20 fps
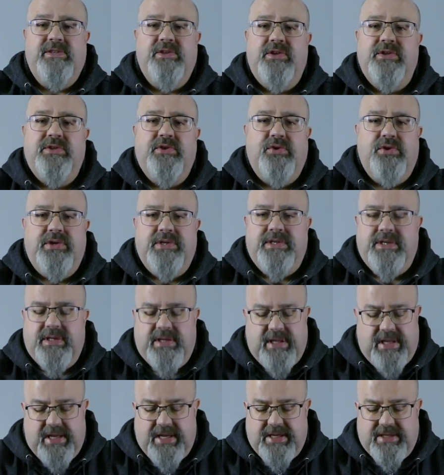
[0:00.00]
not as good as
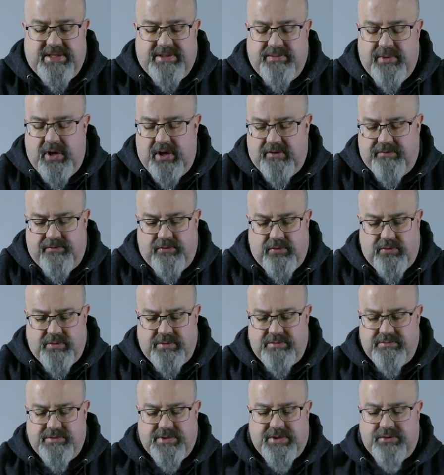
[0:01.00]
the latest
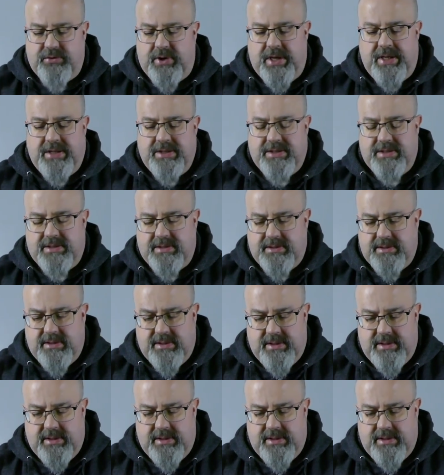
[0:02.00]
smartphone screens.